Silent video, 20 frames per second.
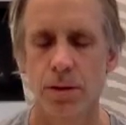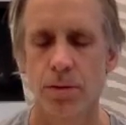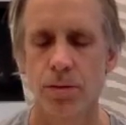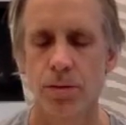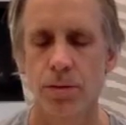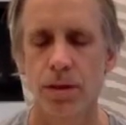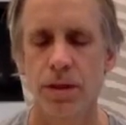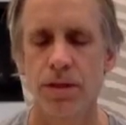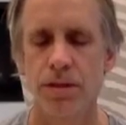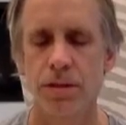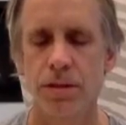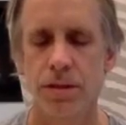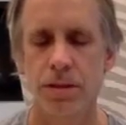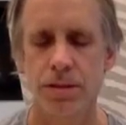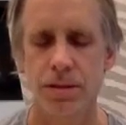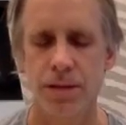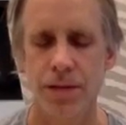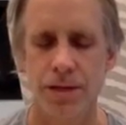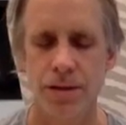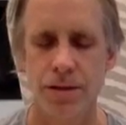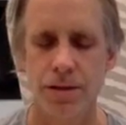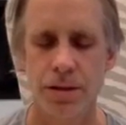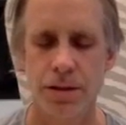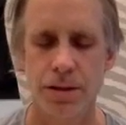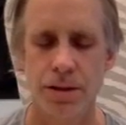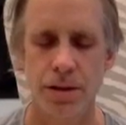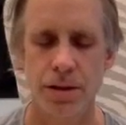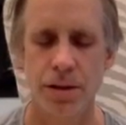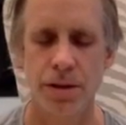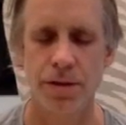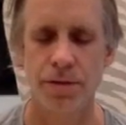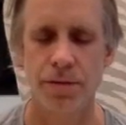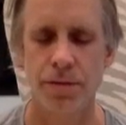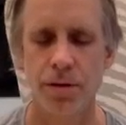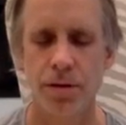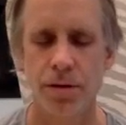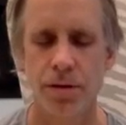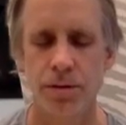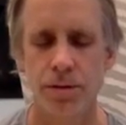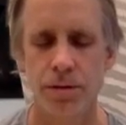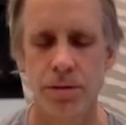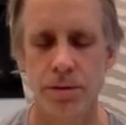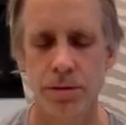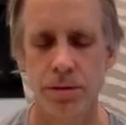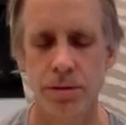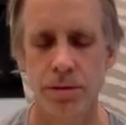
Releasing tension in the throat.